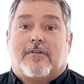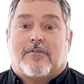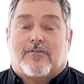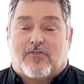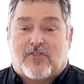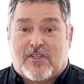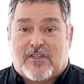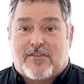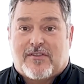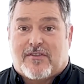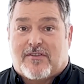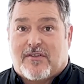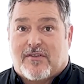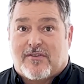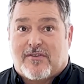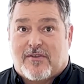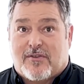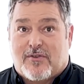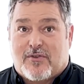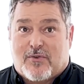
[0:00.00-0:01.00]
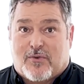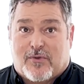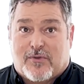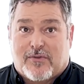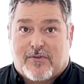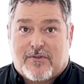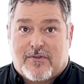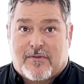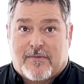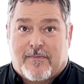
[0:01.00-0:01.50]
Jesus is the
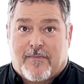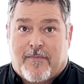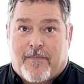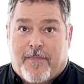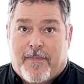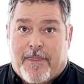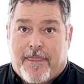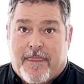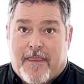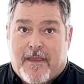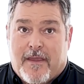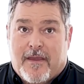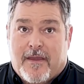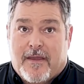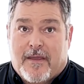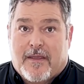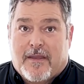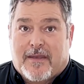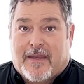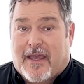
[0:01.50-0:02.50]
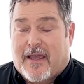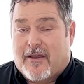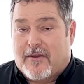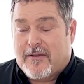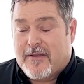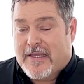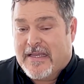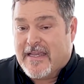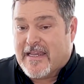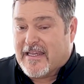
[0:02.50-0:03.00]
source. Now,
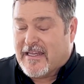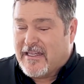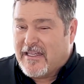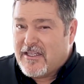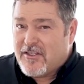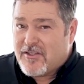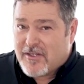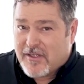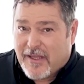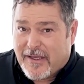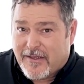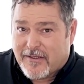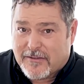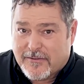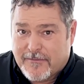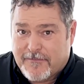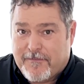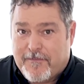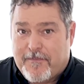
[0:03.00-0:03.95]
in each letter,